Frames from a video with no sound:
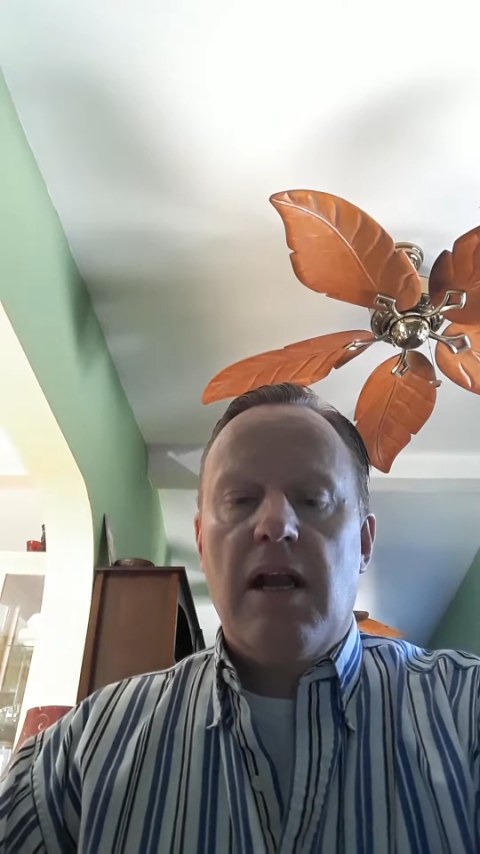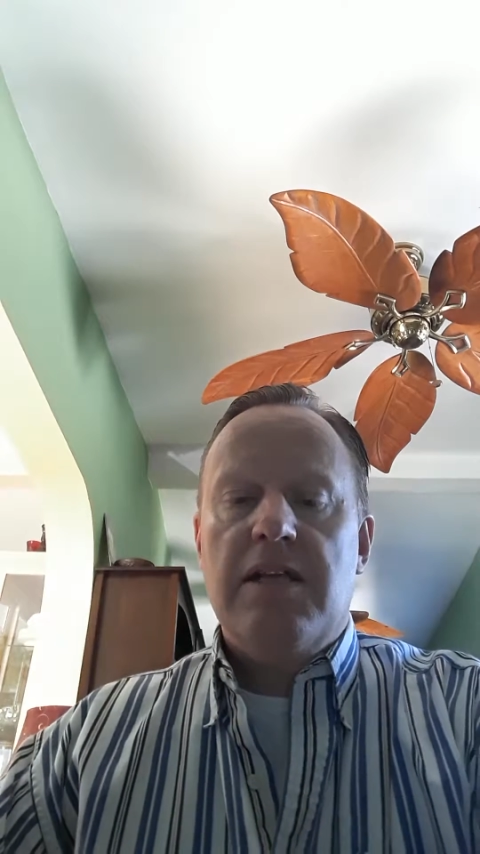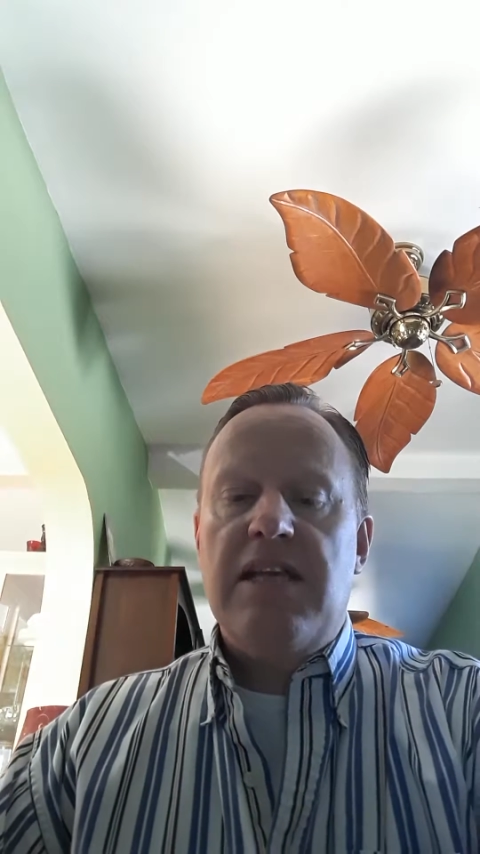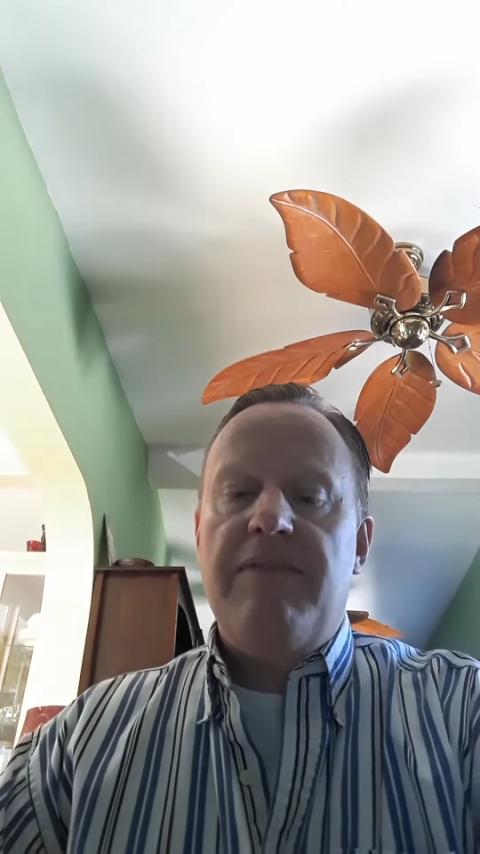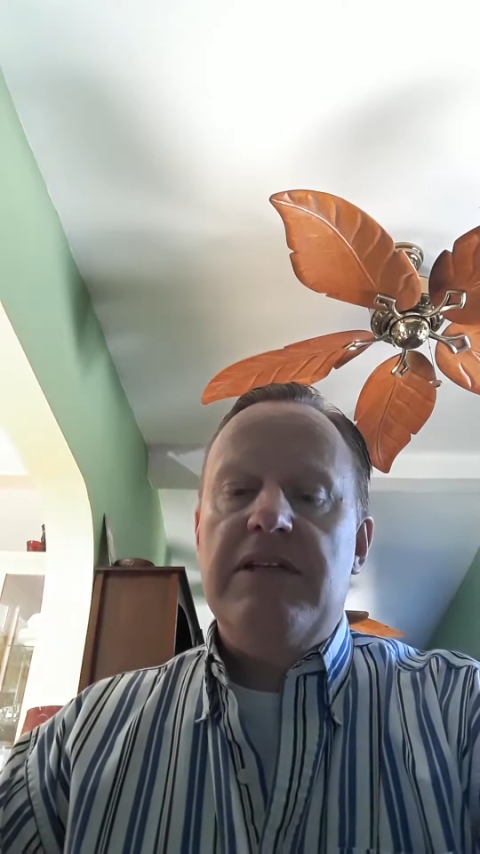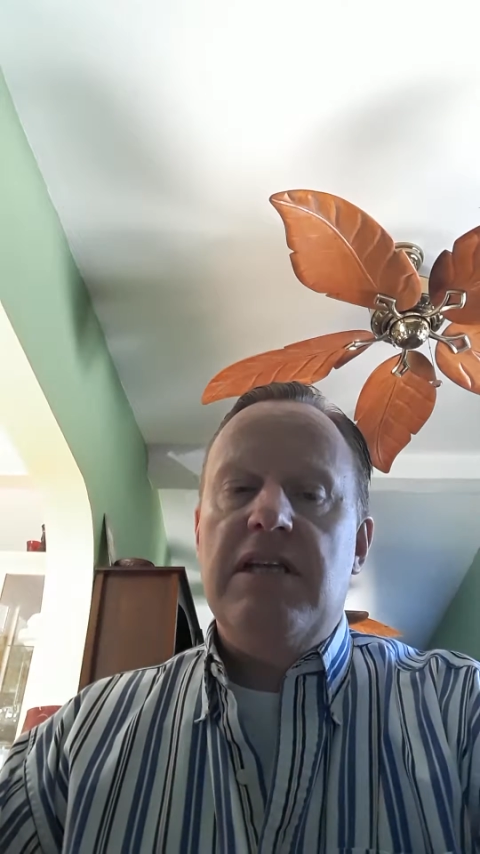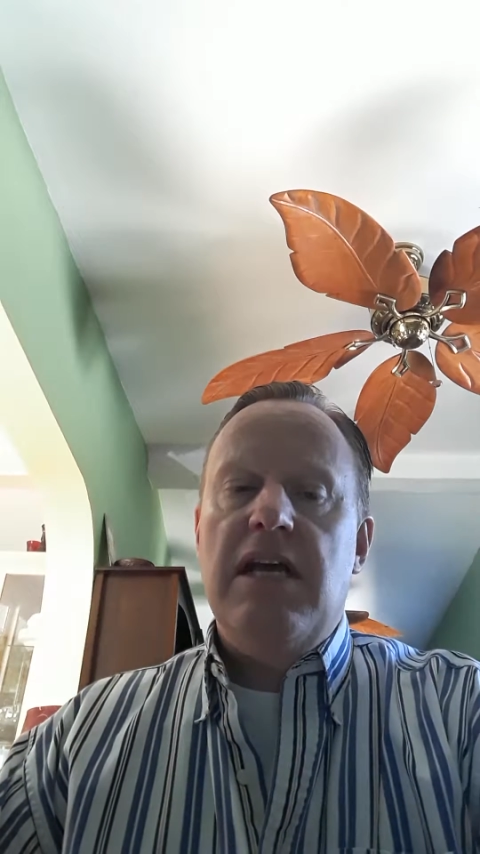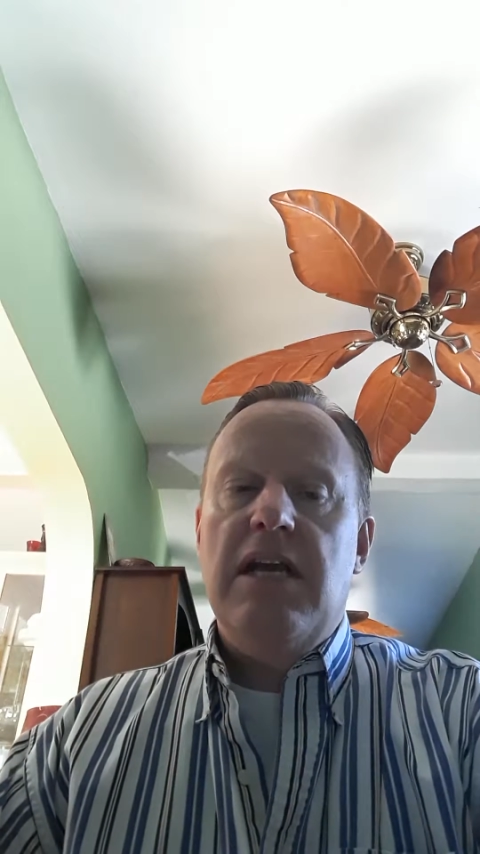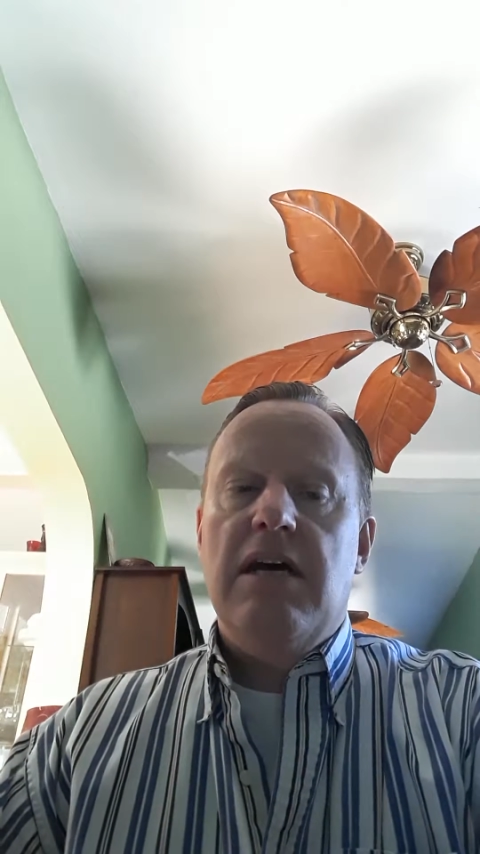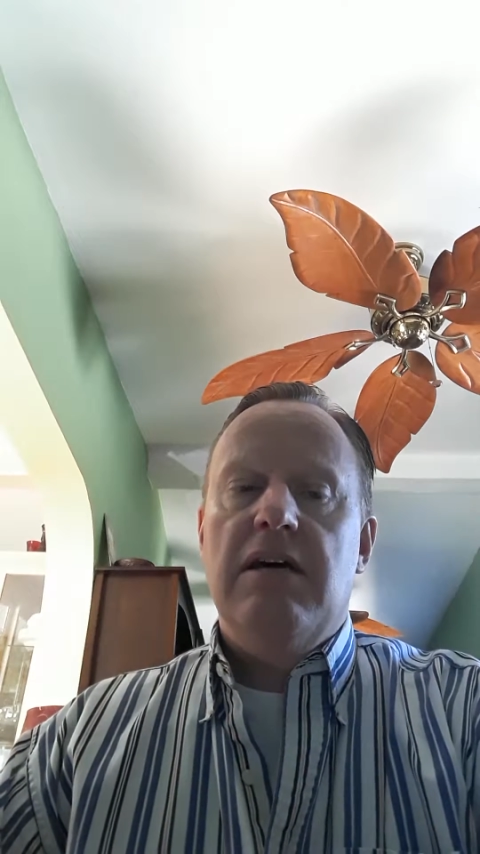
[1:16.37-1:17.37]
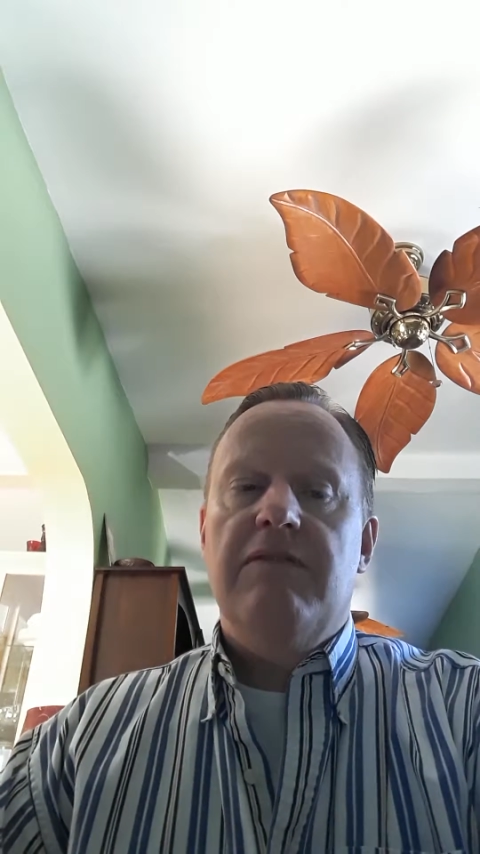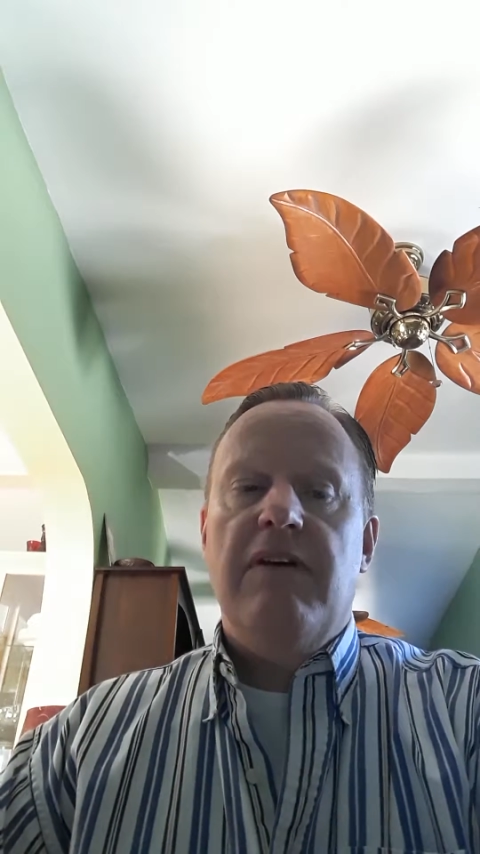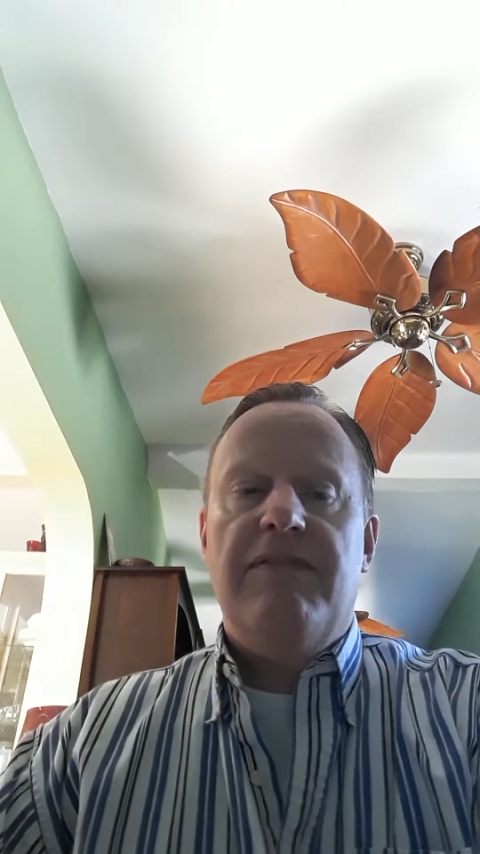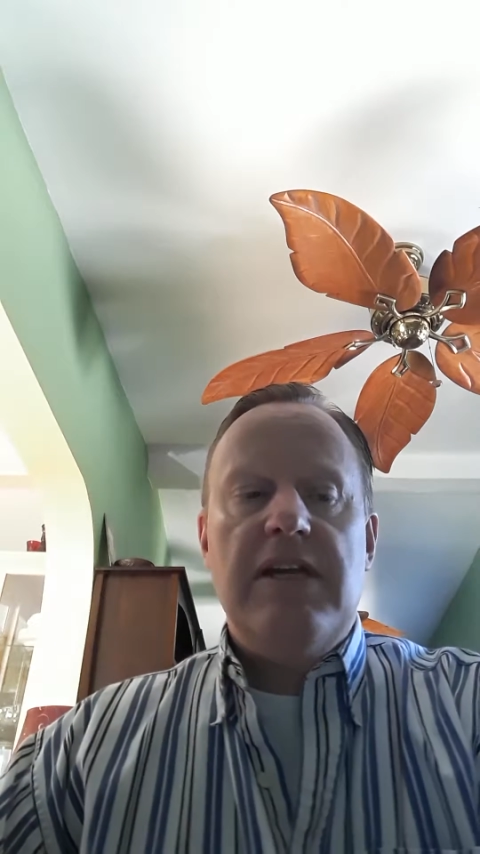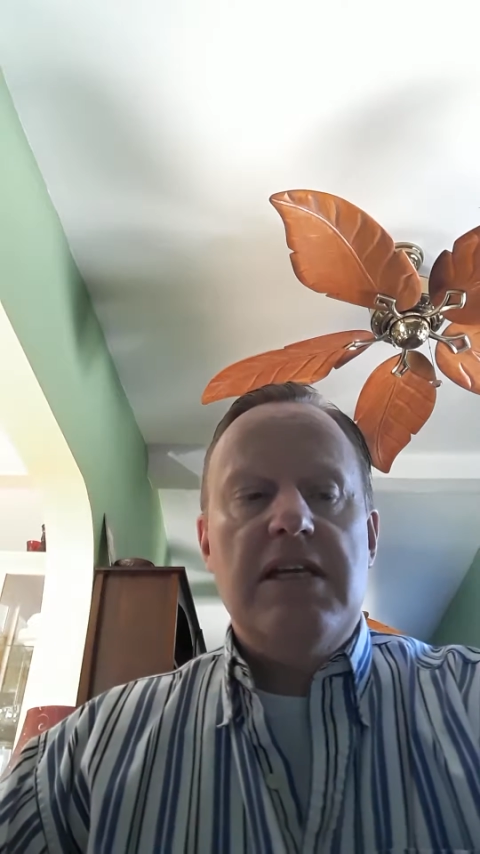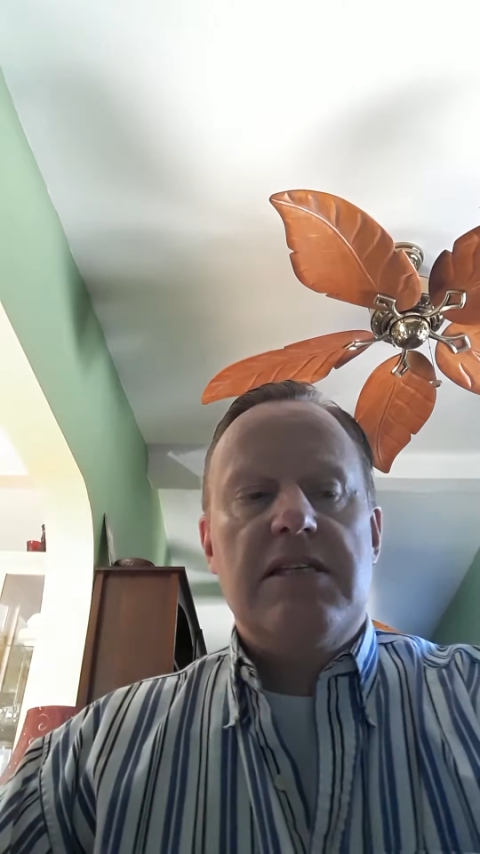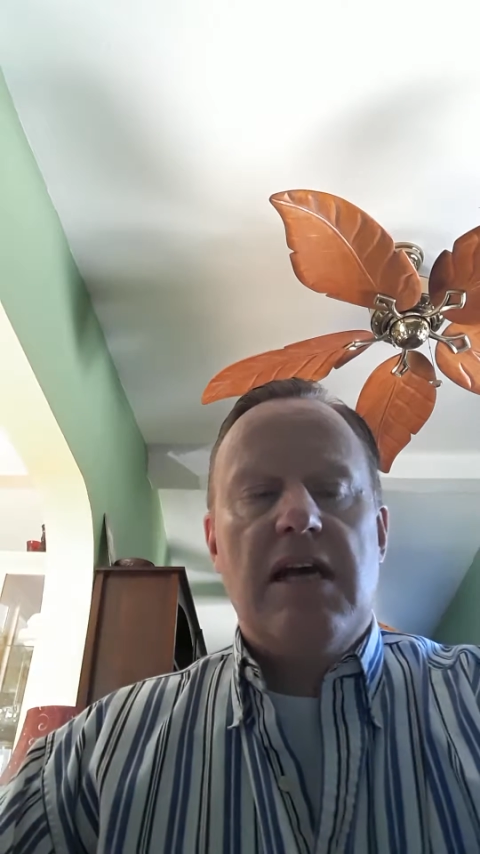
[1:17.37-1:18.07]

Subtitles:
1750s